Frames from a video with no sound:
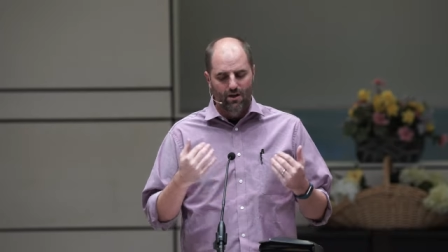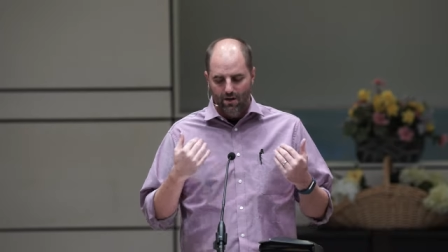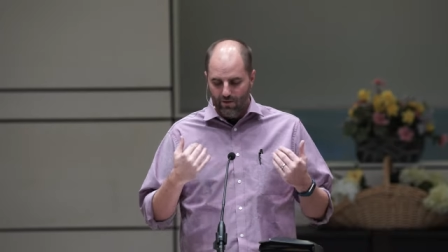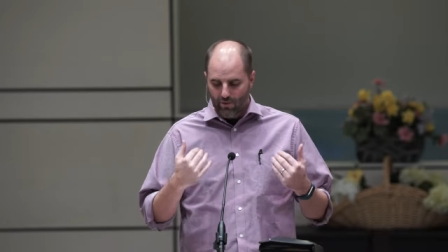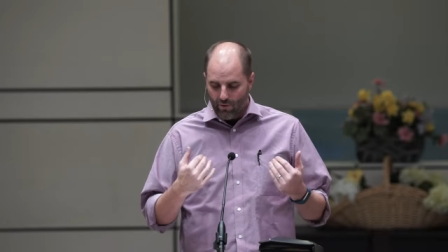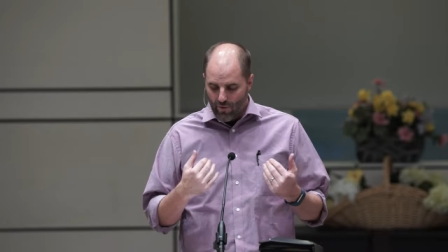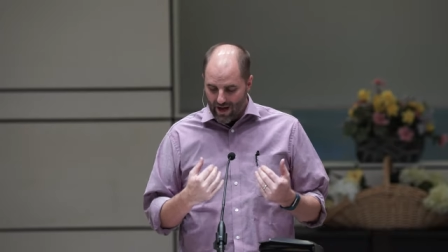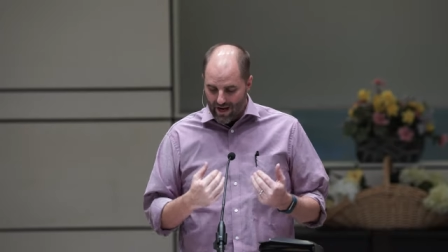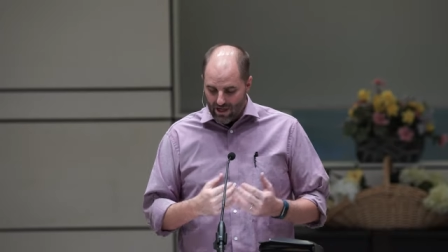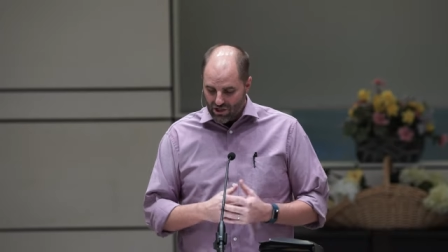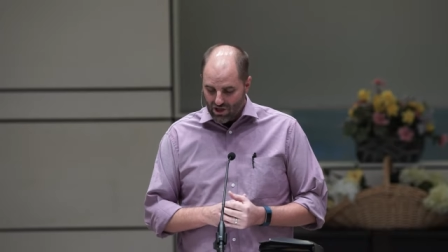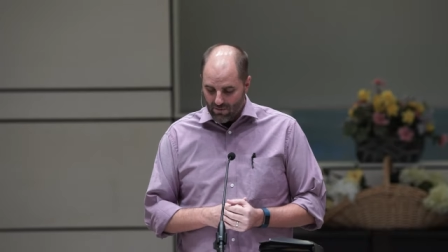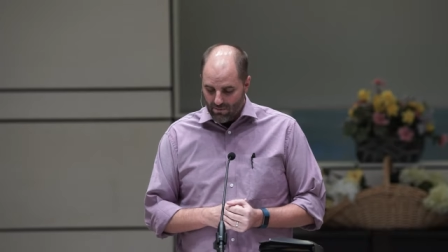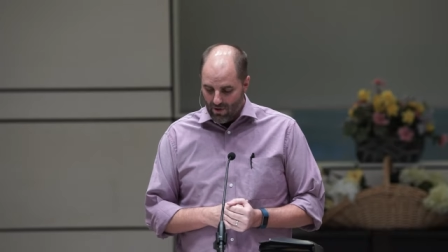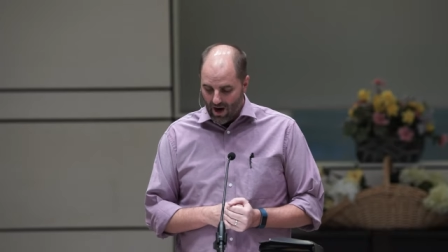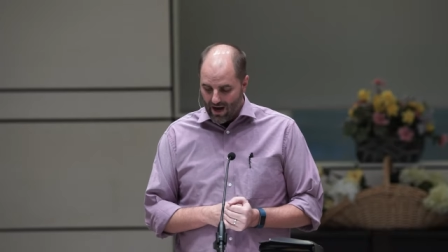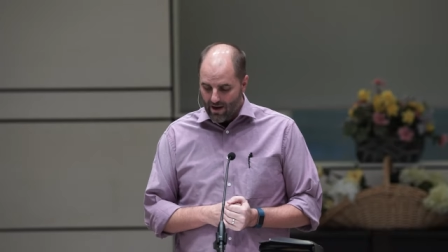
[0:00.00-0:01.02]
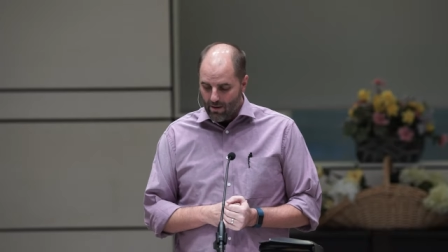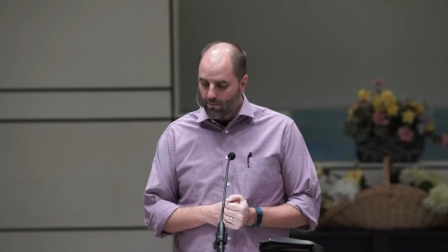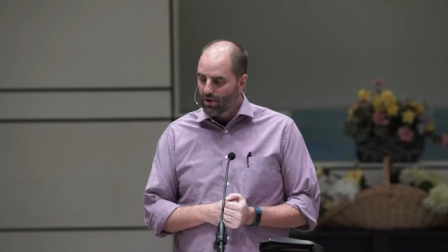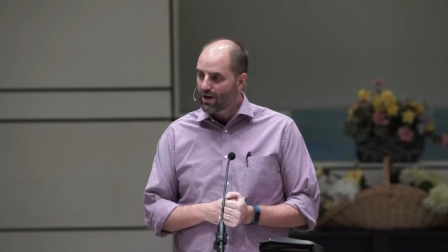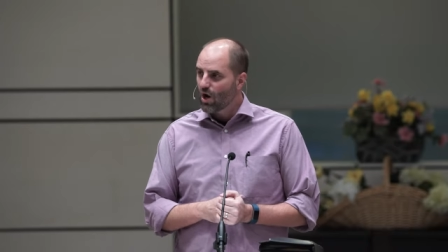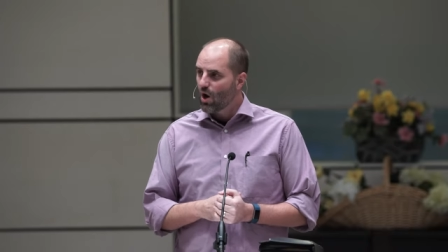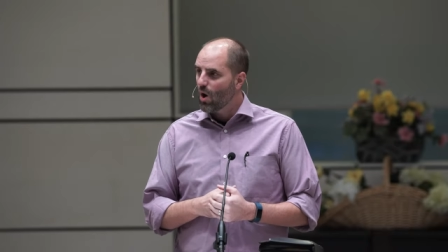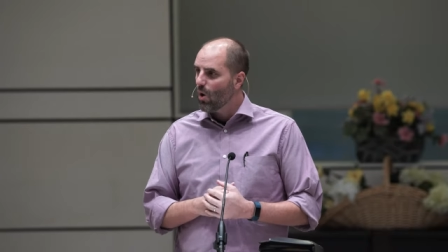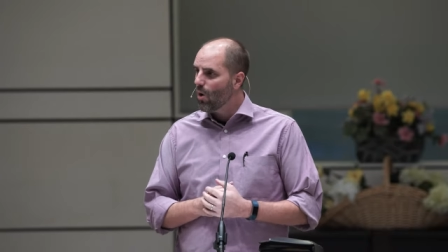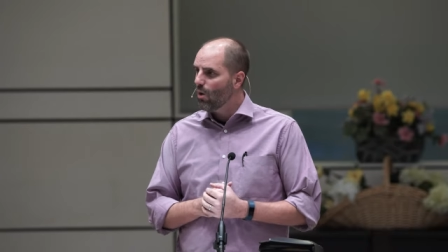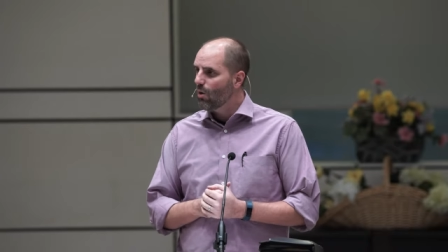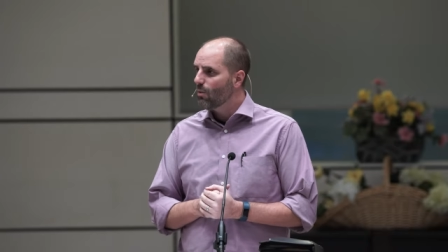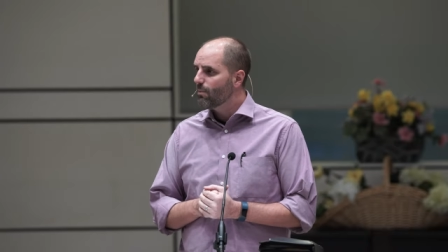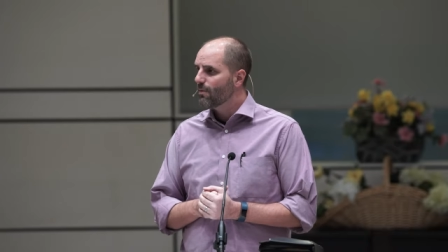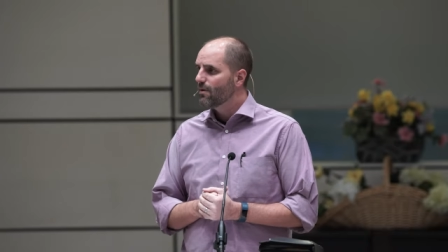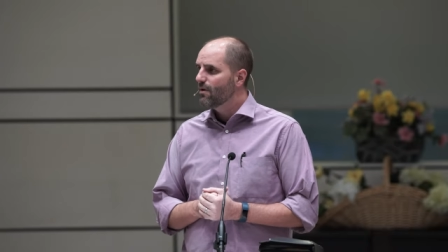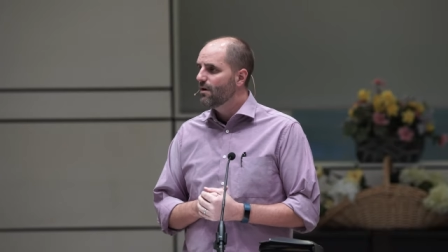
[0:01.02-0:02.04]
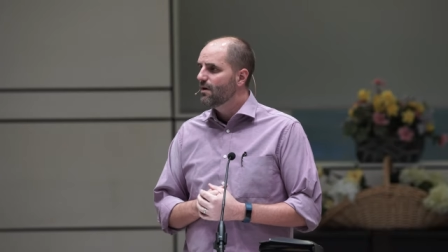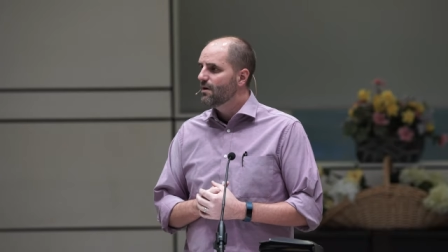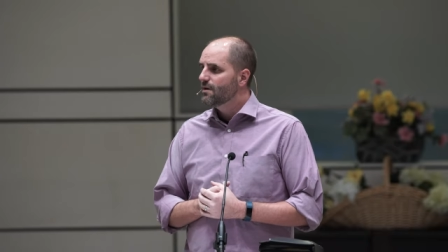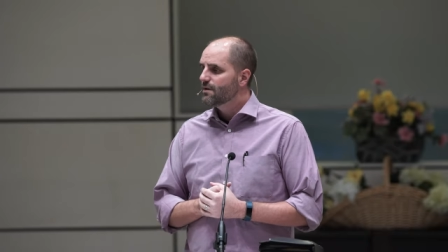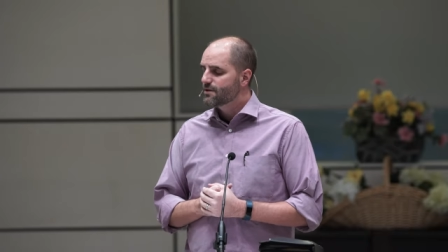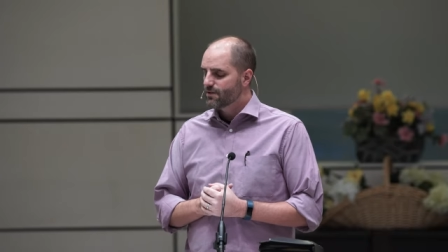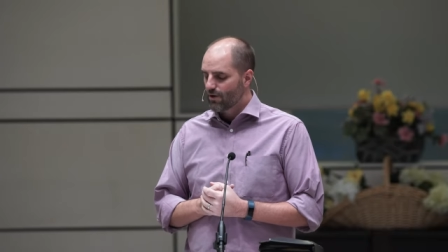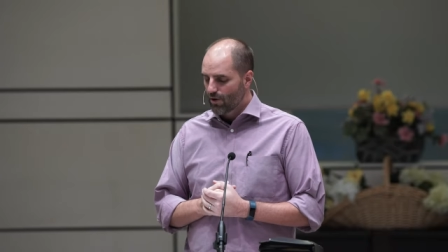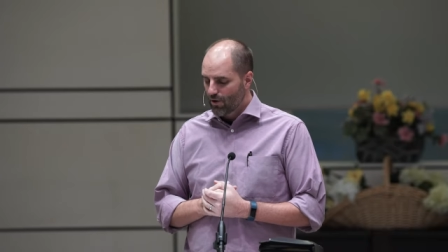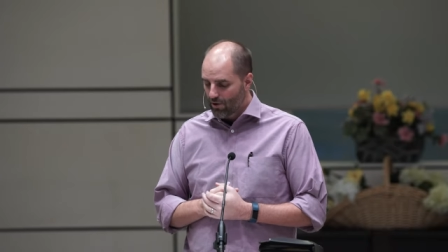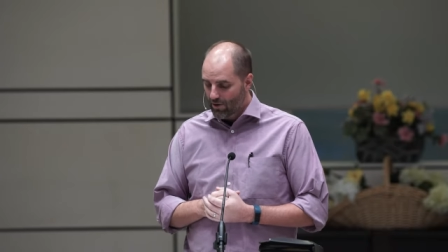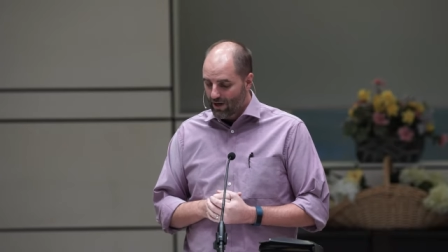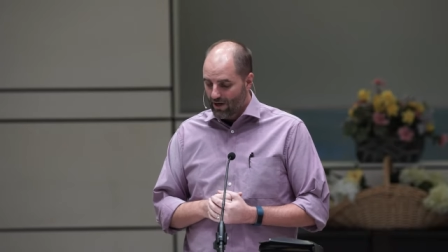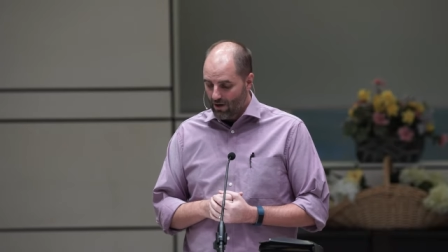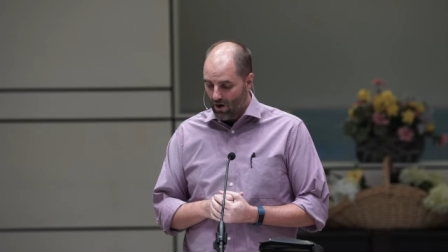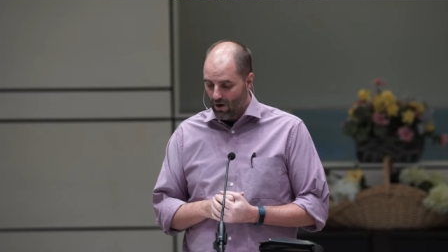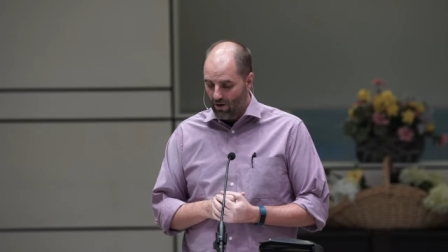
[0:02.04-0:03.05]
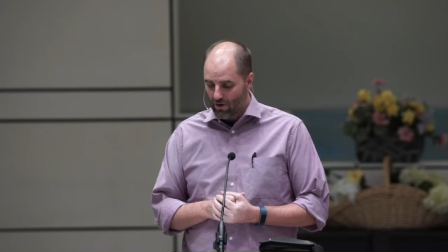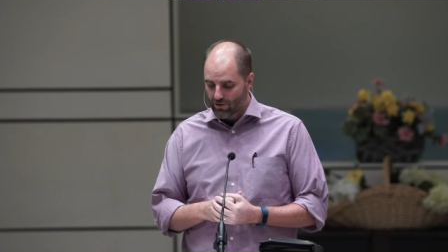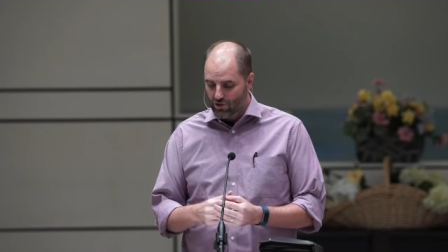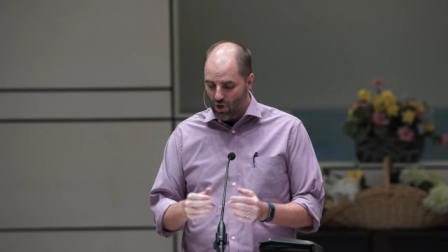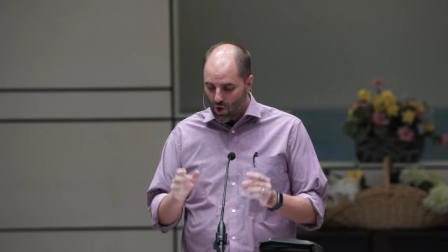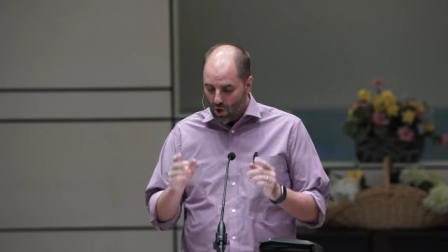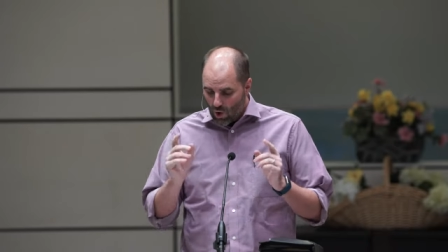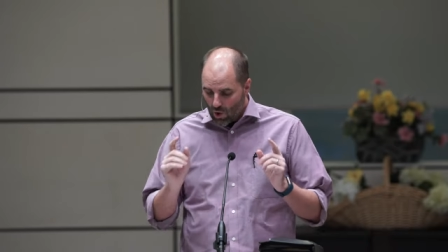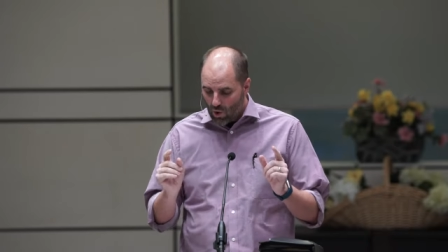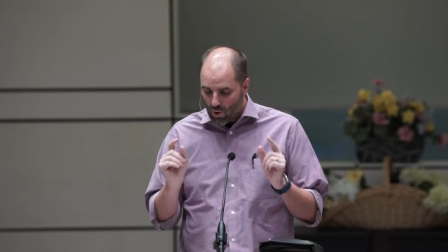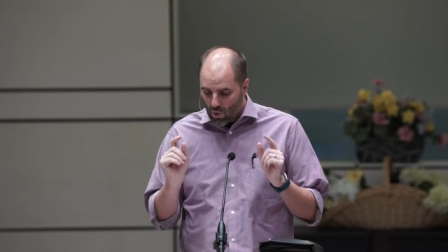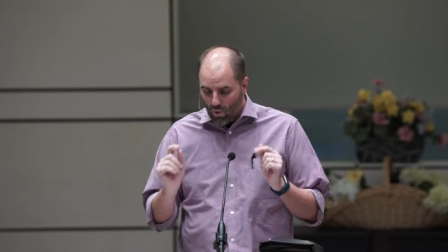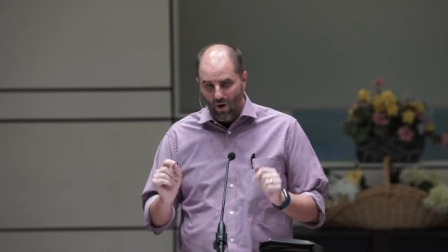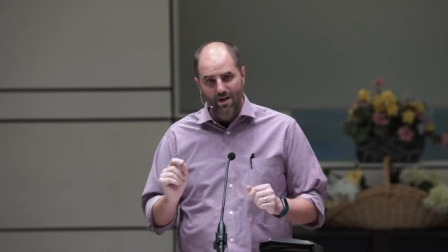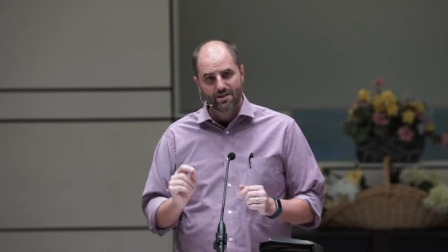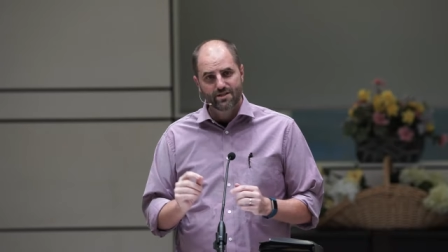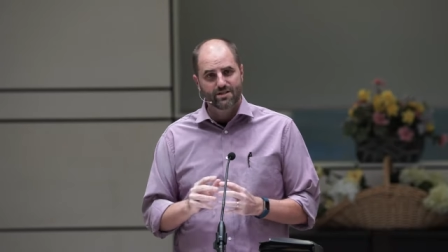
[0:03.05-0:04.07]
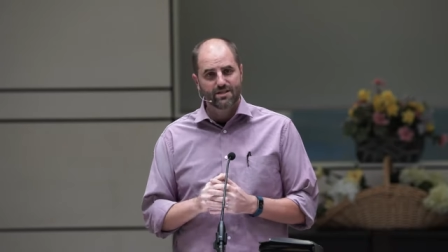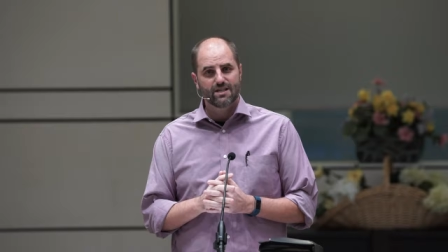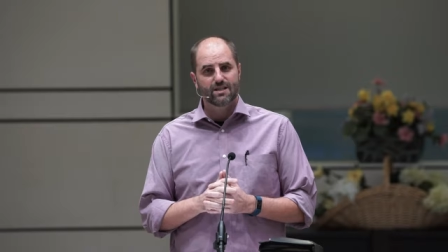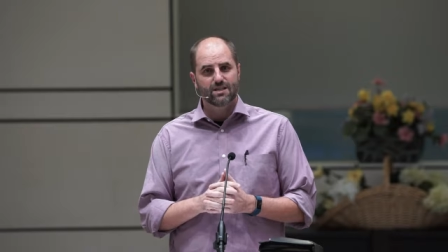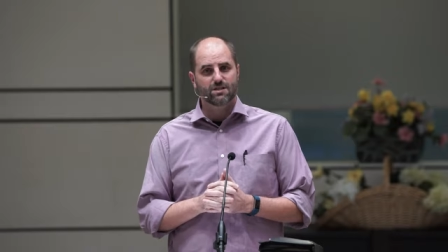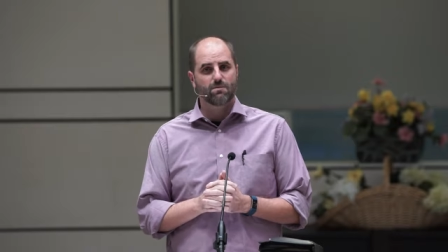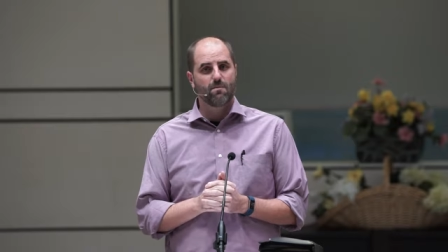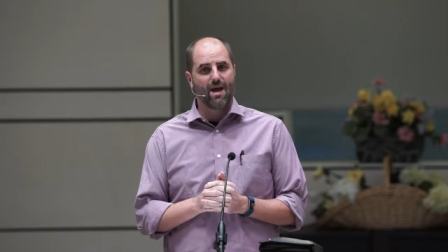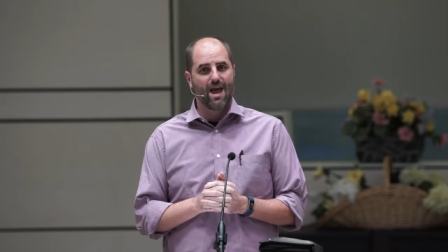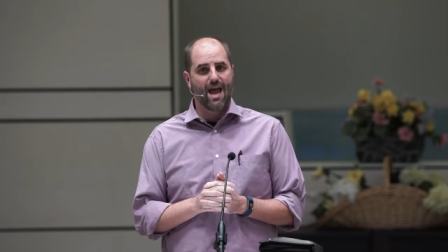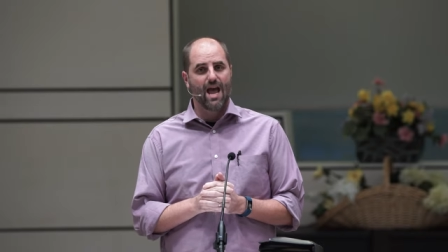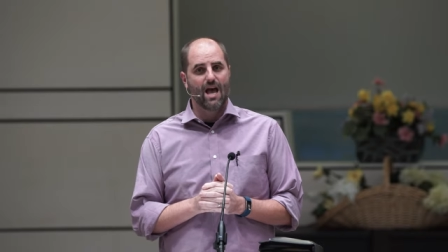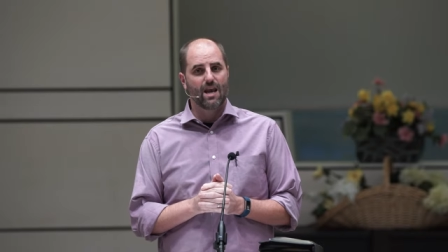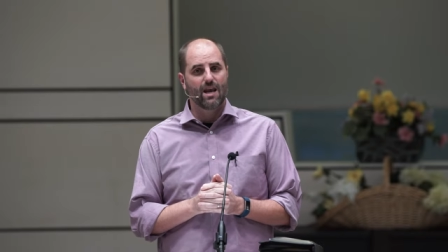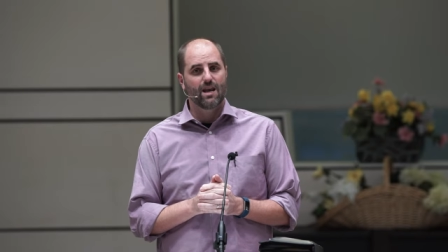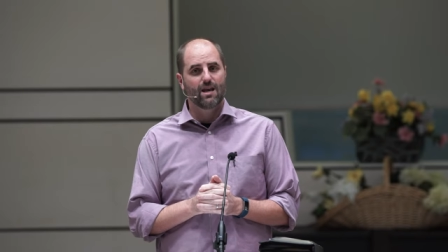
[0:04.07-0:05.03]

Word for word: the raging mind and bring hope to hurting hearts. Who was this man?